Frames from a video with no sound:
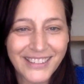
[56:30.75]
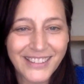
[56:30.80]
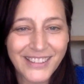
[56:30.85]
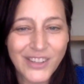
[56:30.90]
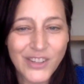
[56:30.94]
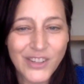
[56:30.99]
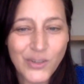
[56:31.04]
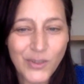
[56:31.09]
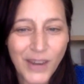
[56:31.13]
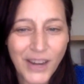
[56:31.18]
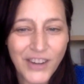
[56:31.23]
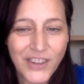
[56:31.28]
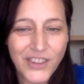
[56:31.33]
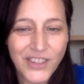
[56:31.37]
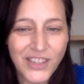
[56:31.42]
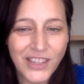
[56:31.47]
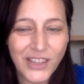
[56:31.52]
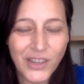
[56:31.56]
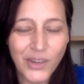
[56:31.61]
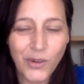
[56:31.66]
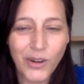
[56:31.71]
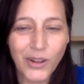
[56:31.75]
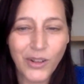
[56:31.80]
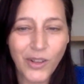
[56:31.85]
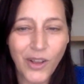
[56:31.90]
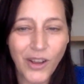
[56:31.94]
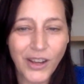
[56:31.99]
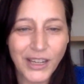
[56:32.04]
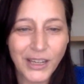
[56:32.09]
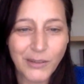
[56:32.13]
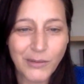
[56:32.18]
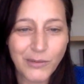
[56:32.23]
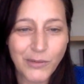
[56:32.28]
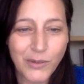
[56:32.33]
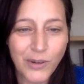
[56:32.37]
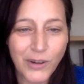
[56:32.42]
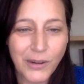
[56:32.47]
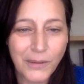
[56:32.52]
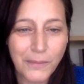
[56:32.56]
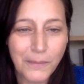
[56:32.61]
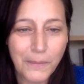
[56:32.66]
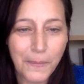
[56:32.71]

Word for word: the direction you're longing for.